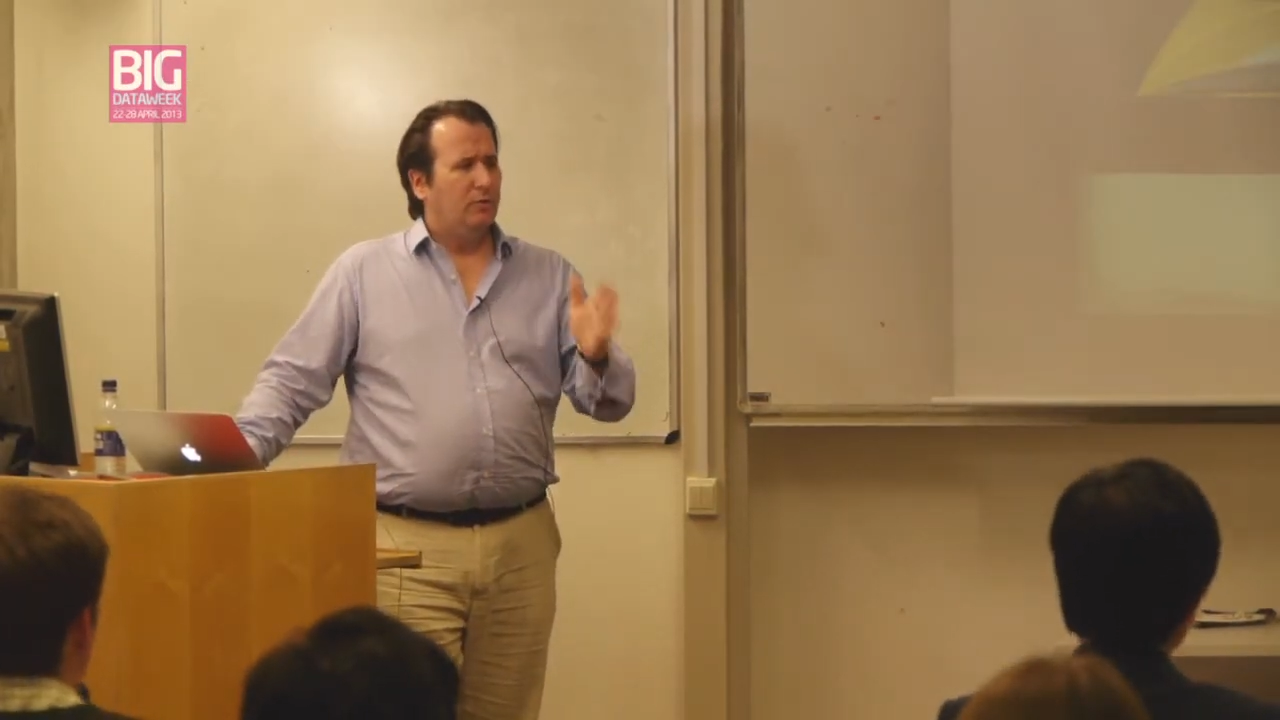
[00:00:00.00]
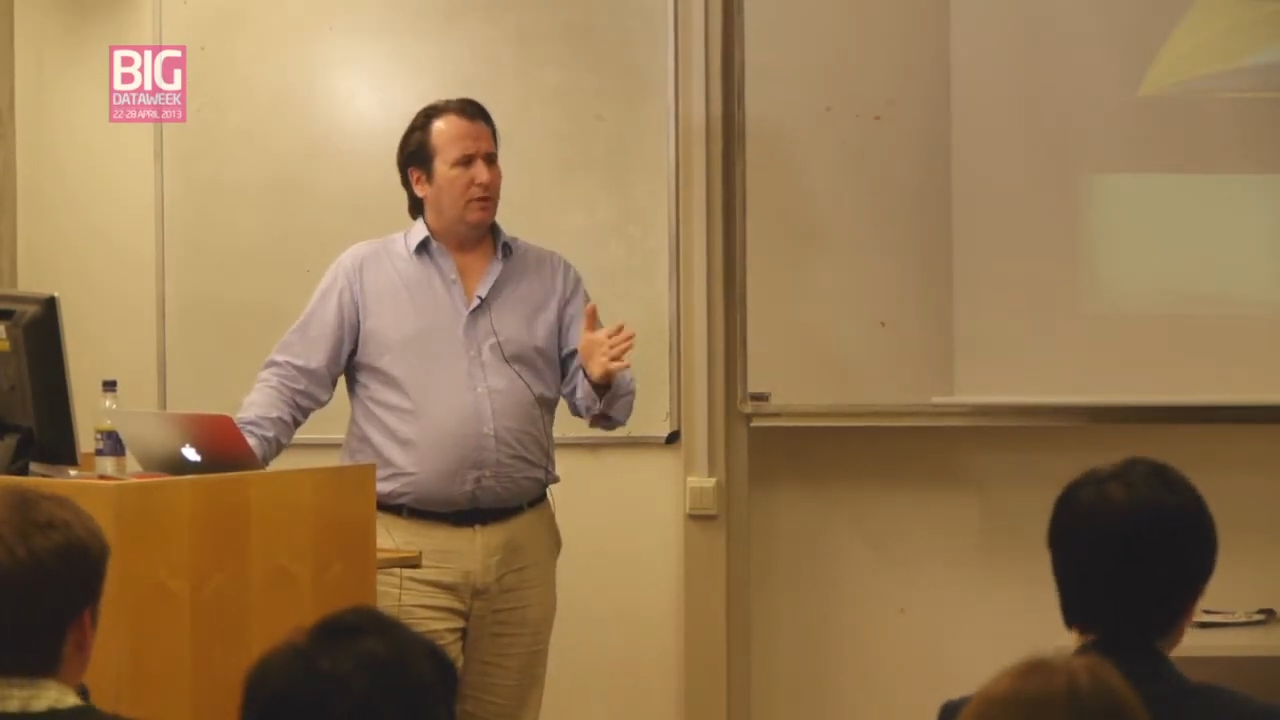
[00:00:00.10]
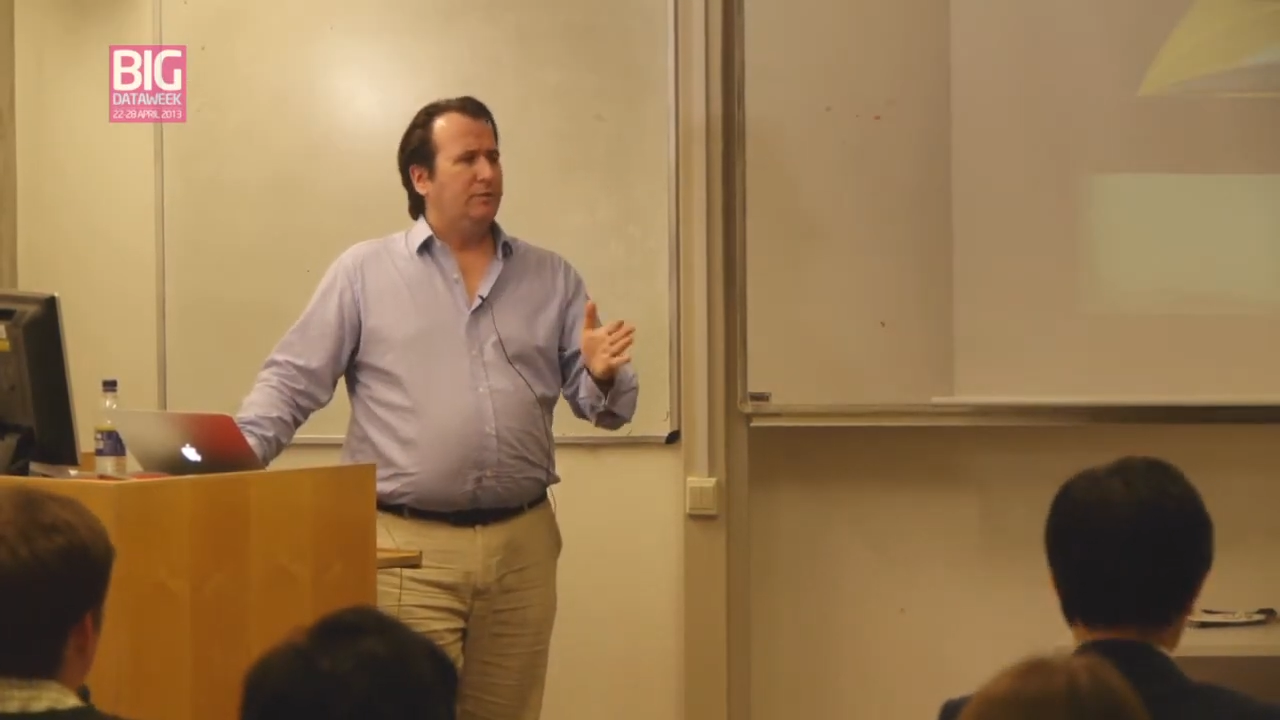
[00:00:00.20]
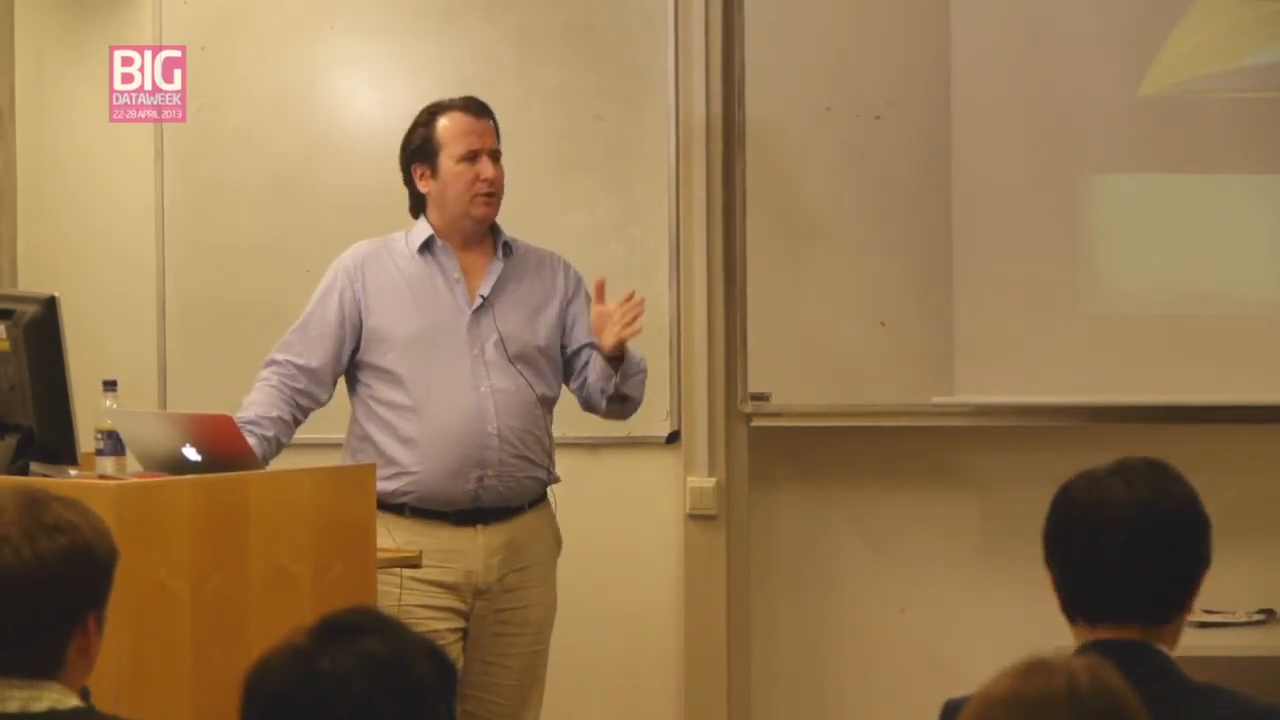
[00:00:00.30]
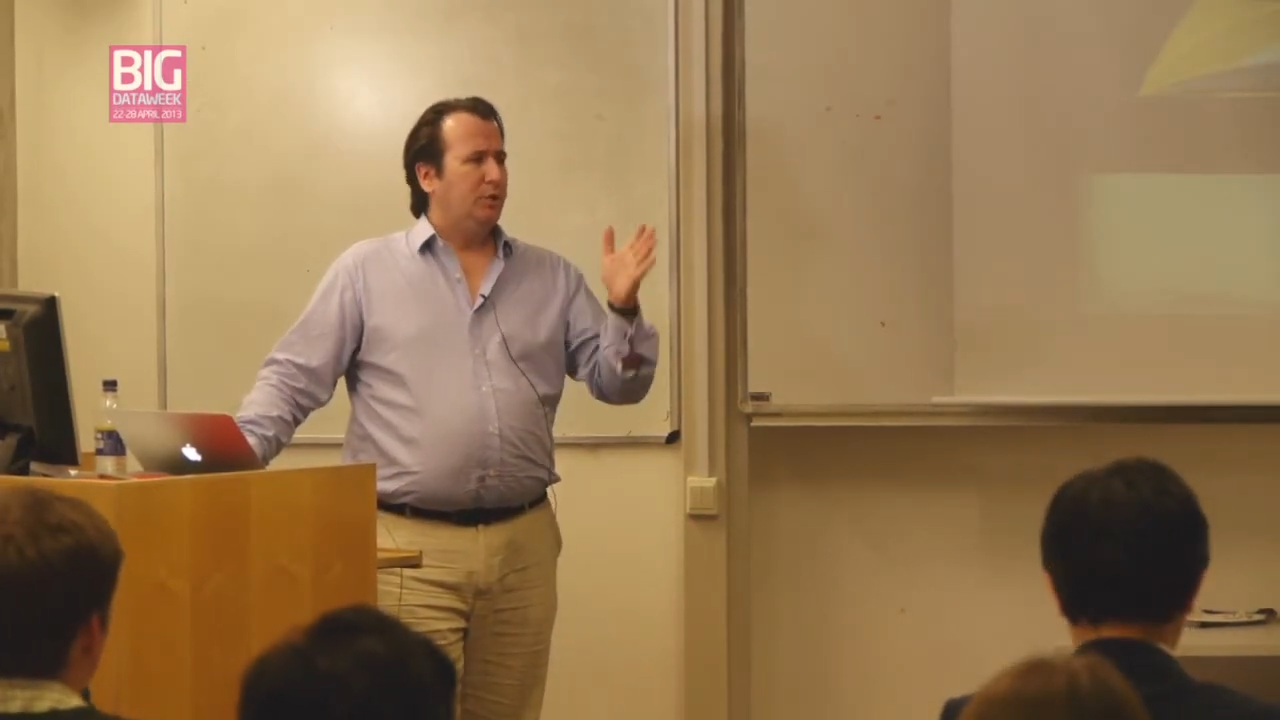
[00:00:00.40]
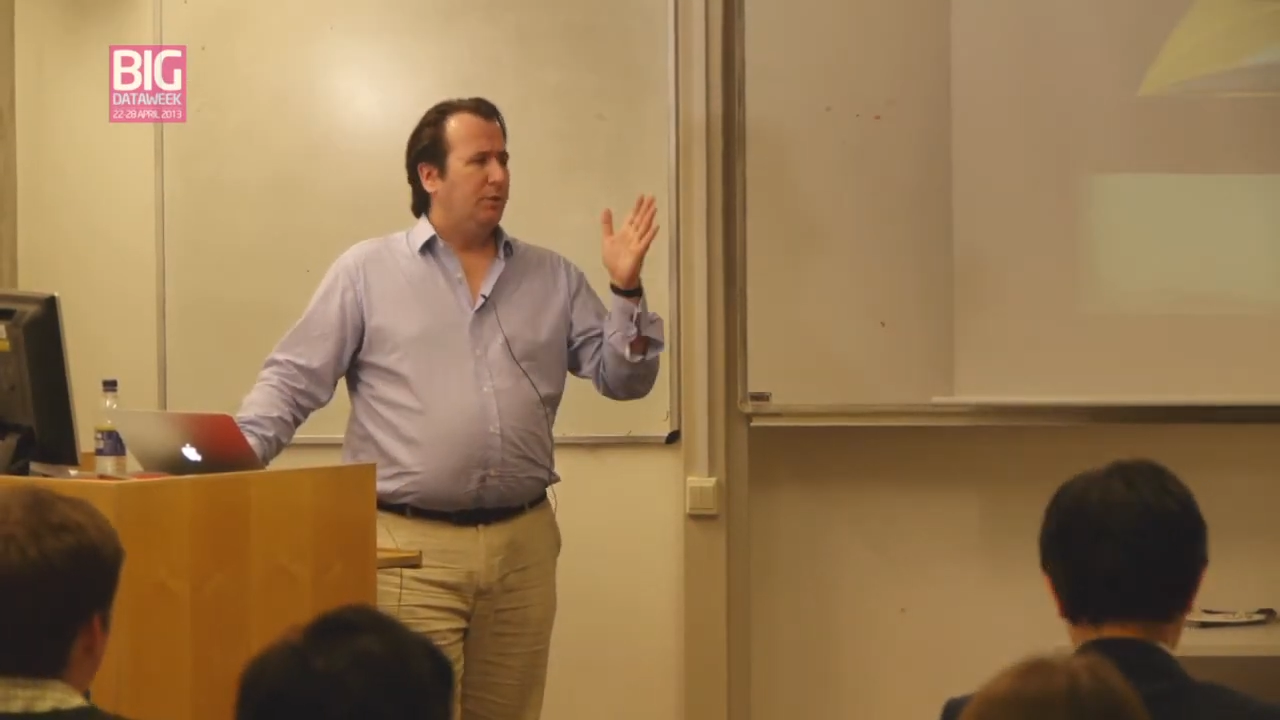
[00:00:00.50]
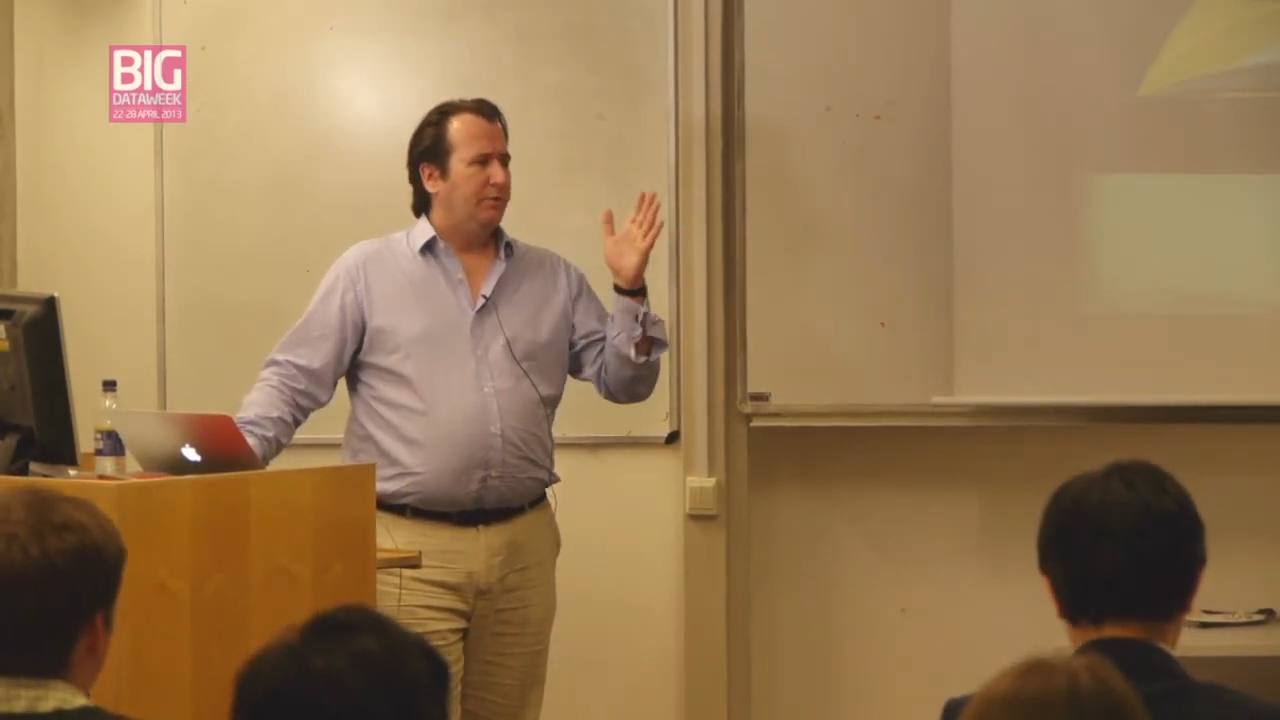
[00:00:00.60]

relevant to you.